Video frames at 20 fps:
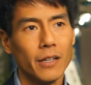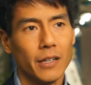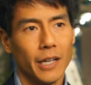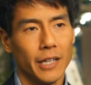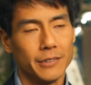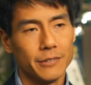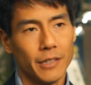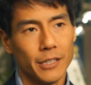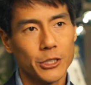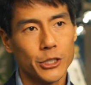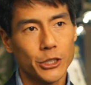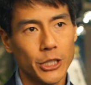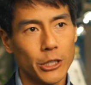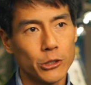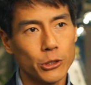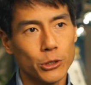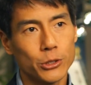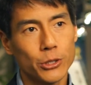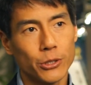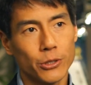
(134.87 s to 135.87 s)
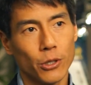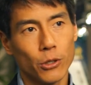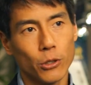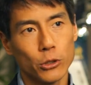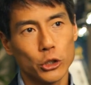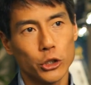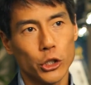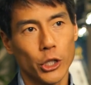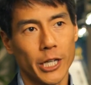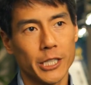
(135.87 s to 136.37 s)
And central to the
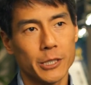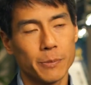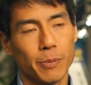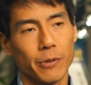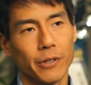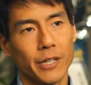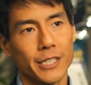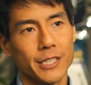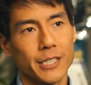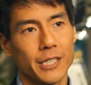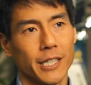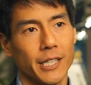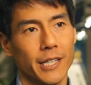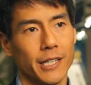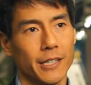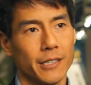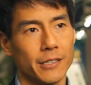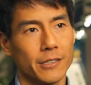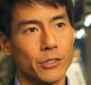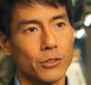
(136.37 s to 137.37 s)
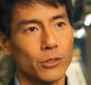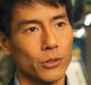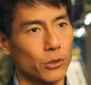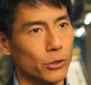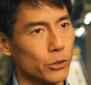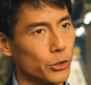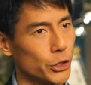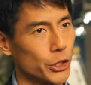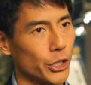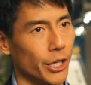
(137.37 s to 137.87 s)
whole transport SDN
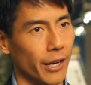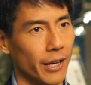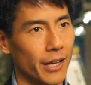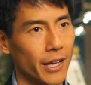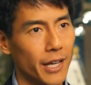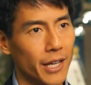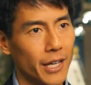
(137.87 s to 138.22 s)
solution